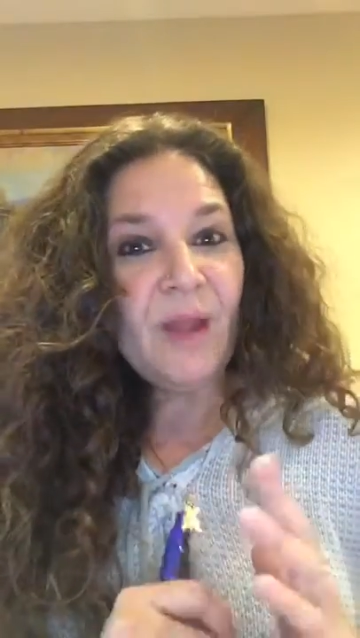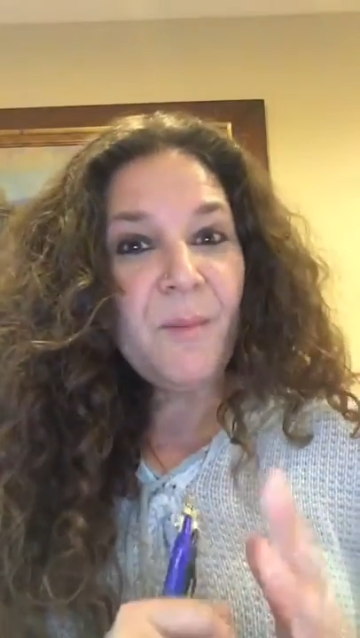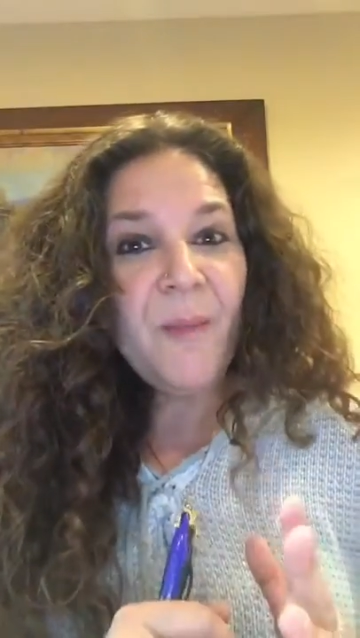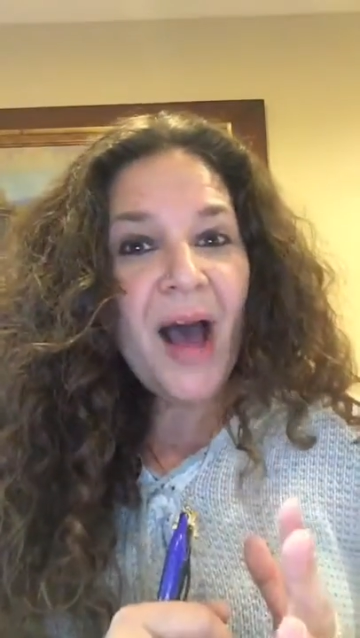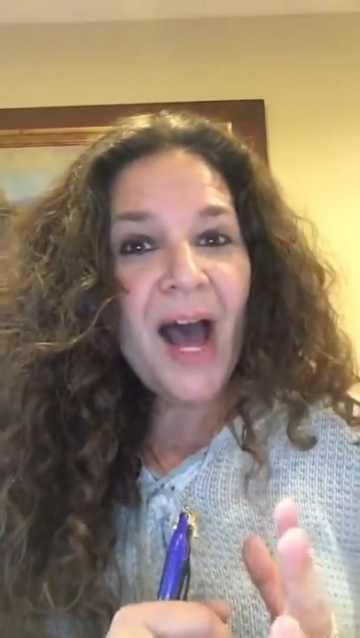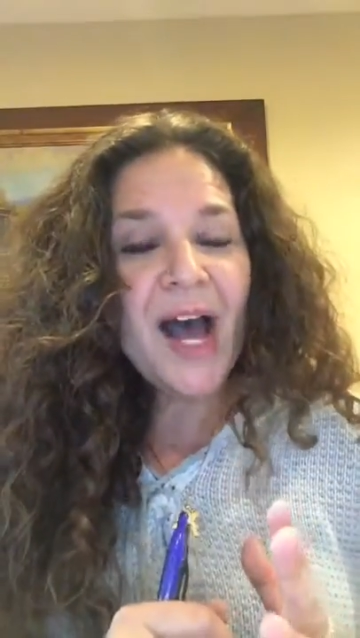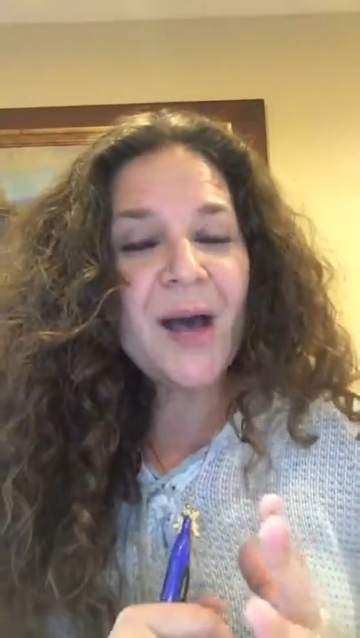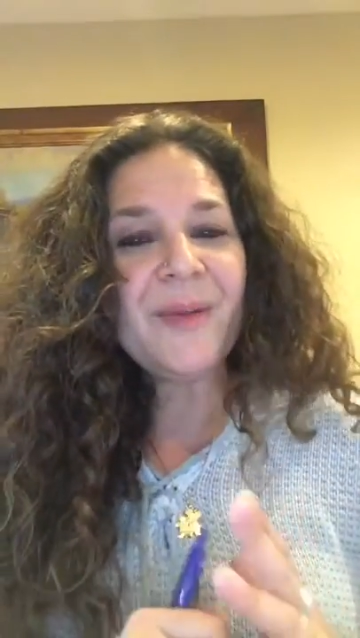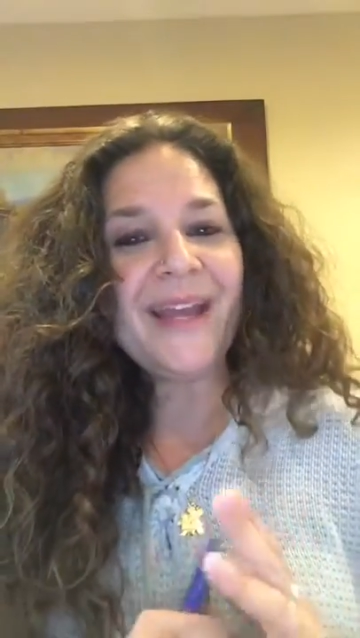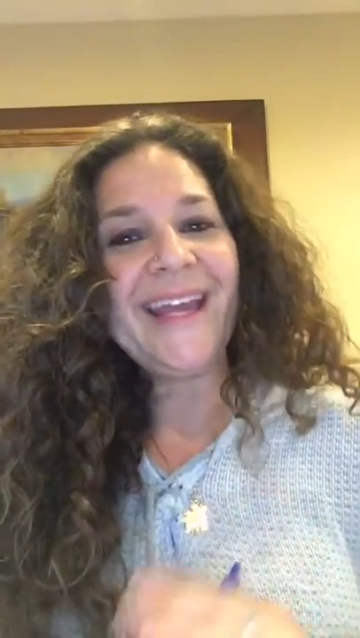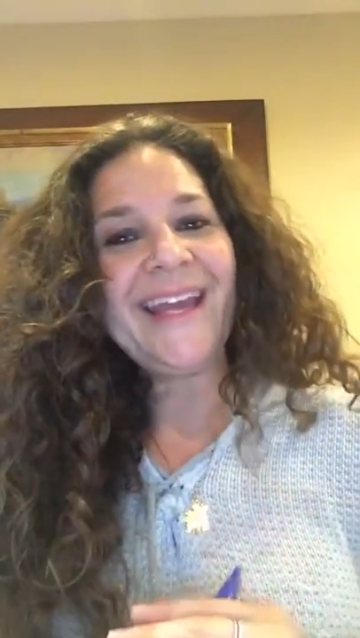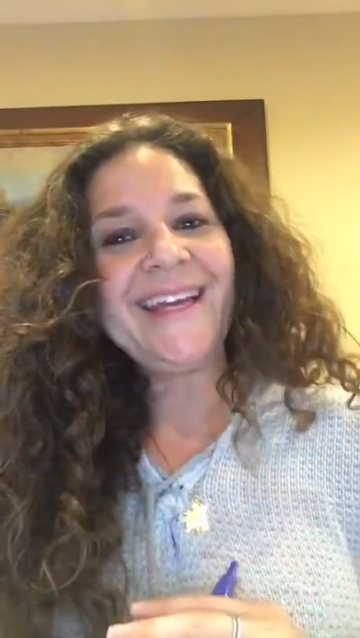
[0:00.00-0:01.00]

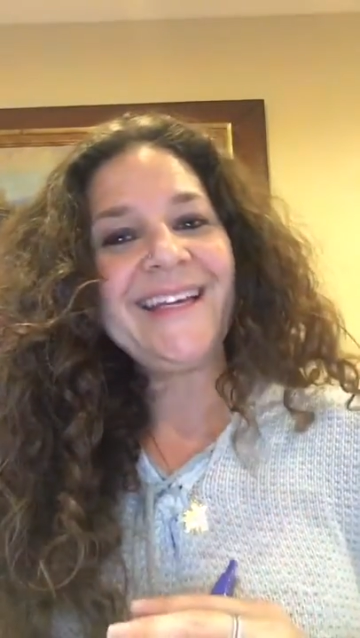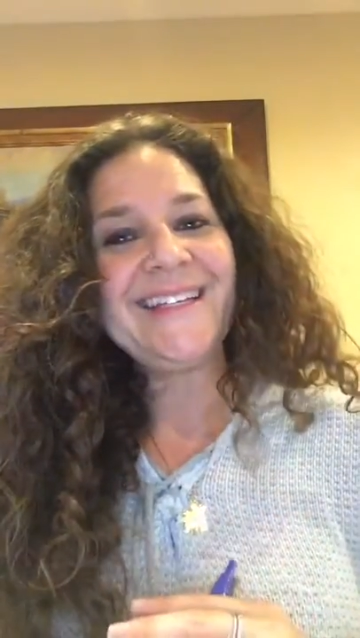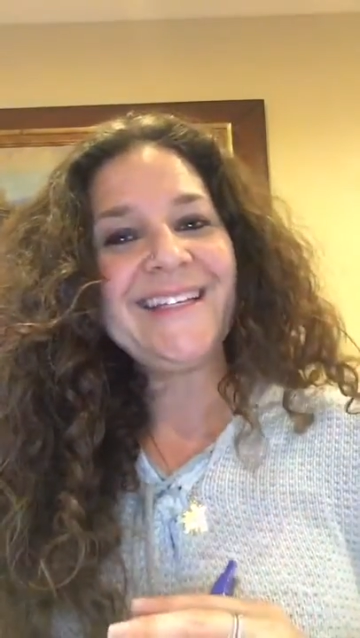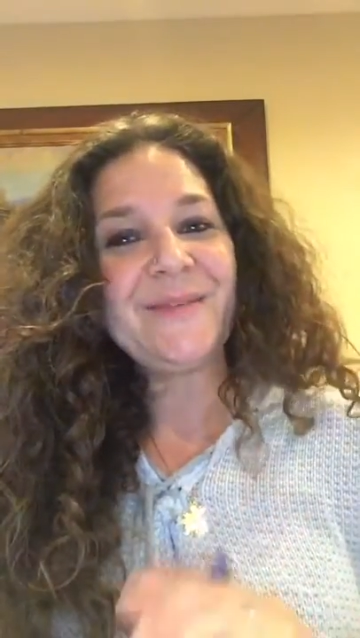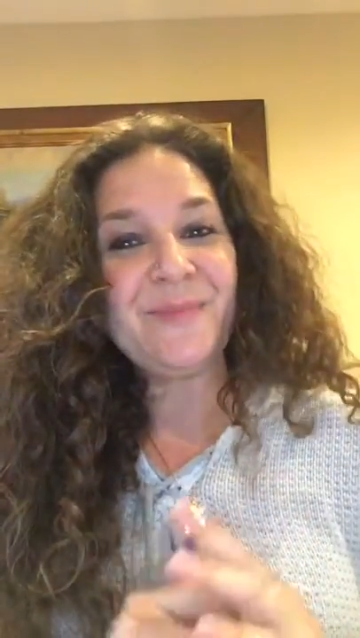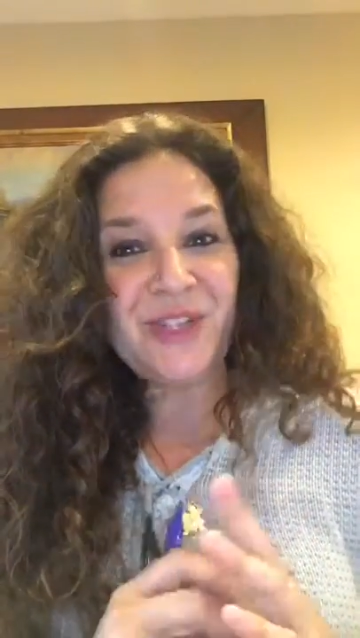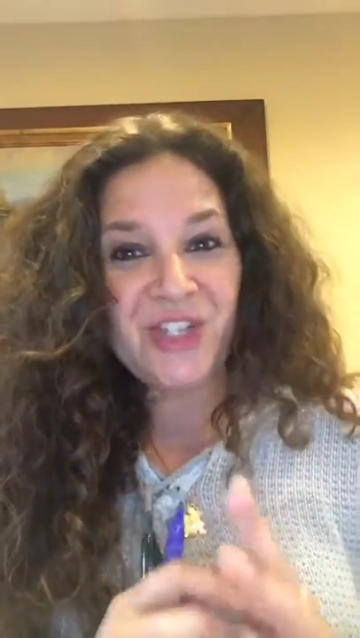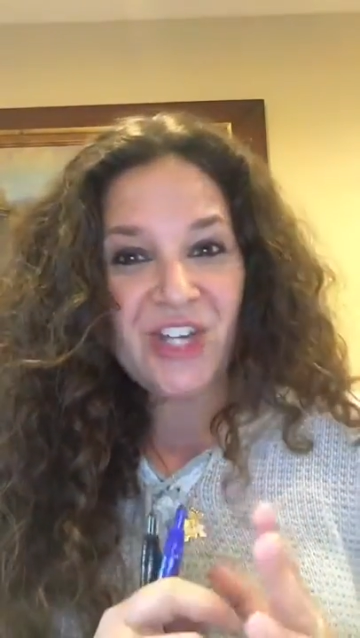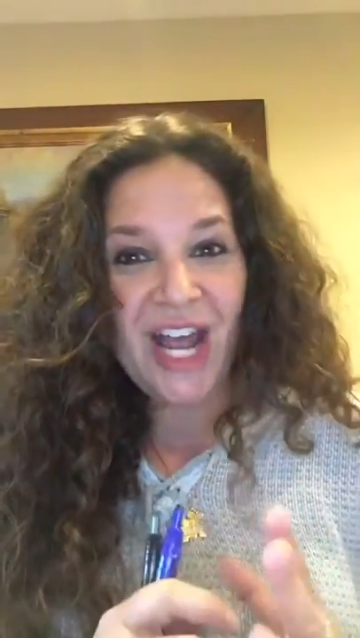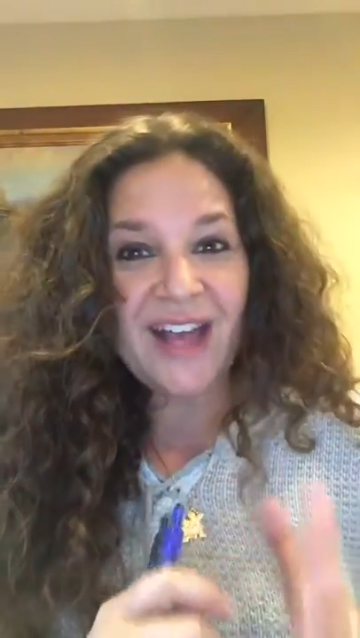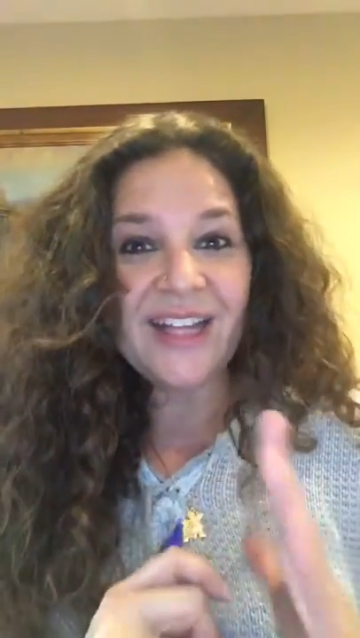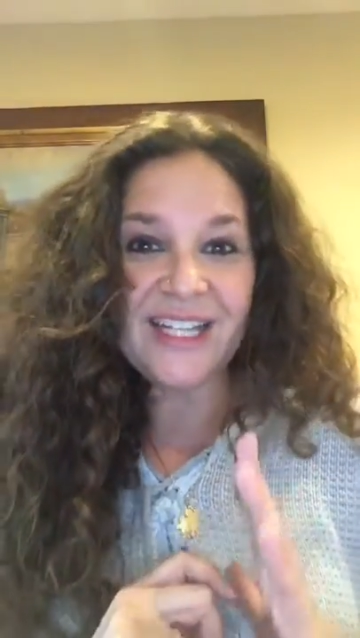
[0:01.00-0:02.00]
Bob and
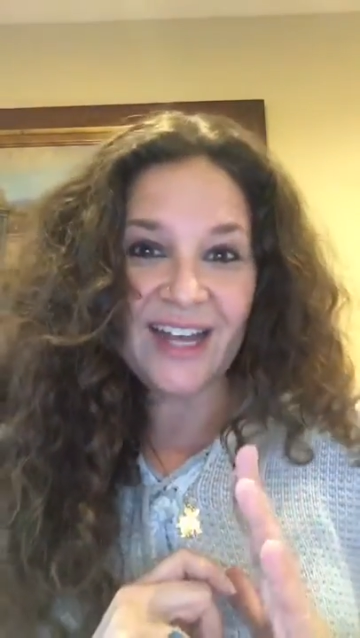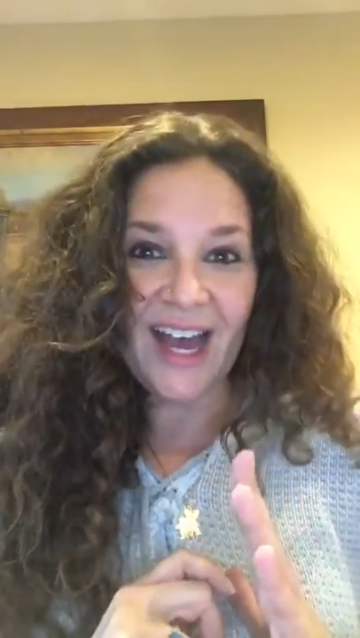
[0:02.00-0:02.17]
Michelle and